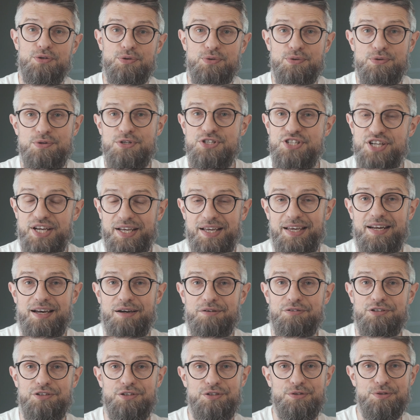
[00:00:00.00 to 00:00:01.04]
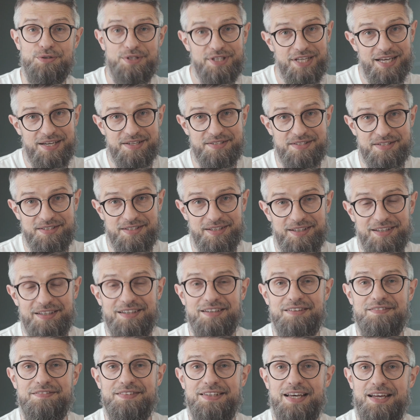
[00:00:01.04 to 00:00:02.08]
Do check it out, do test
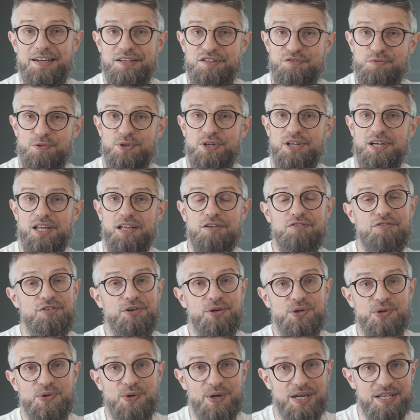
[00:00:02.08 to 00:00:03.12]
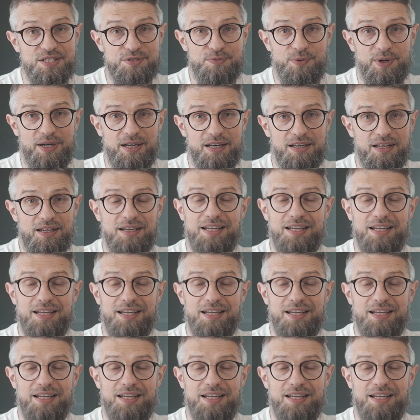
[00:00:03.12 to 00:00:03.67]
if that is working for you as well.